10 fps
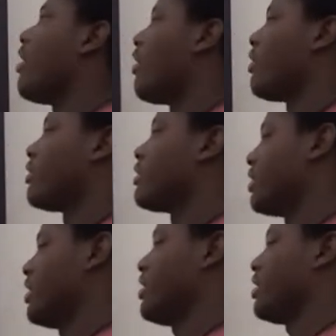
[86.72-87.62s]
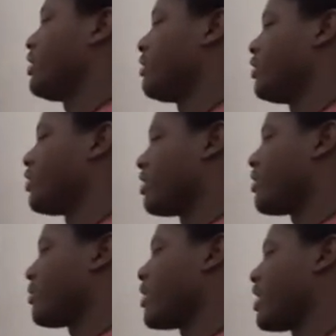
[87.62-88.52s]
had all
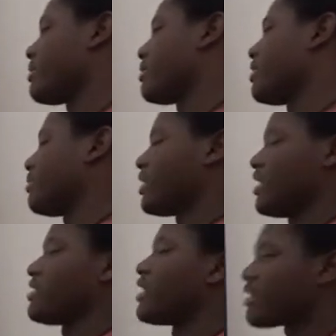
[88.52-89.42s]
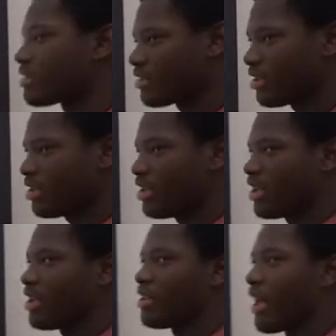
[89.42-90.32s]
the username and password in plain
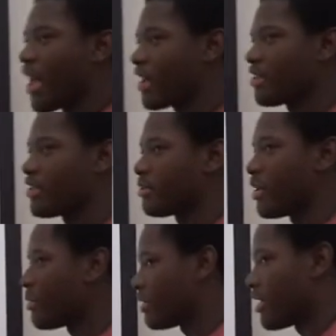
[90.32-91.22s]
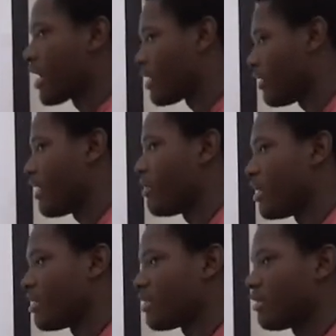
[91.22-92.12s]
text, and the hackers were back
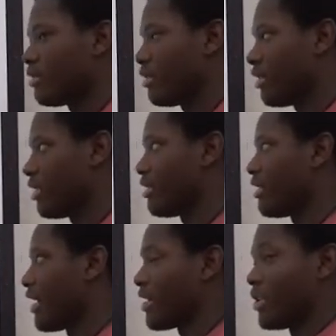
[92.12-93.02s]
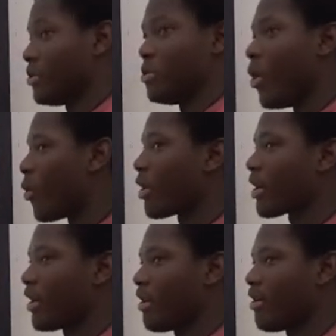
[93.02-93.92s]
today, and they had to do
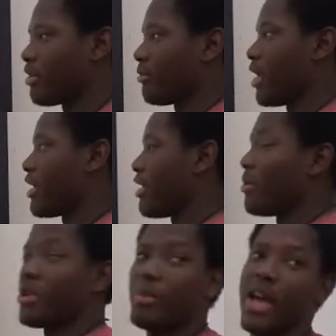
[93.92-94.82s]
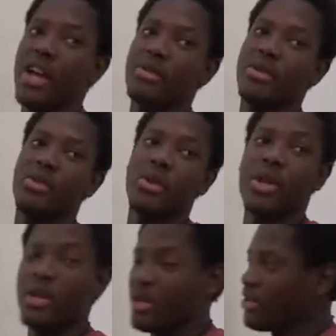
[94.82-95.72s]
no find out what the
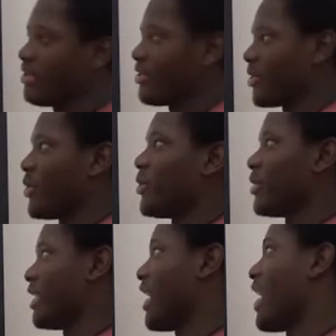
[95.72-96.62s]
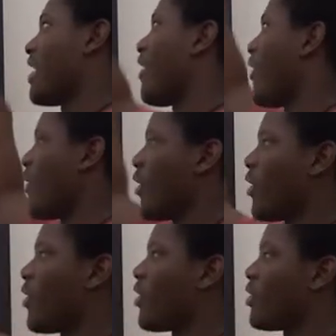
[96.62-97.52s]
passwords were. So they had
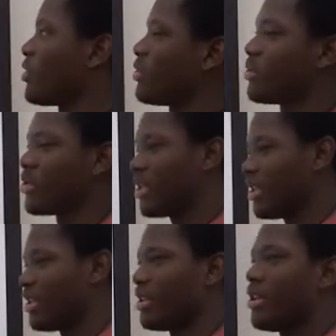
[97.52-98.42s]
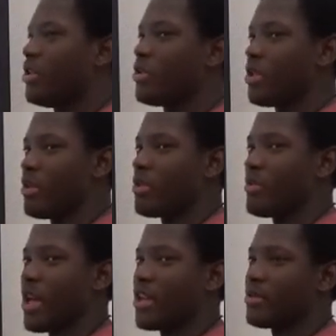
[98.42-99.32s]
all the
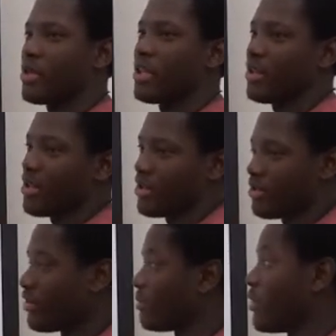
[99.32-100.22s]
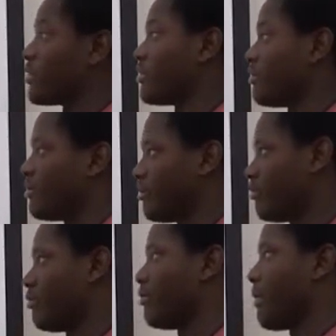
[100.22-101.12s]
username and password at their disposal.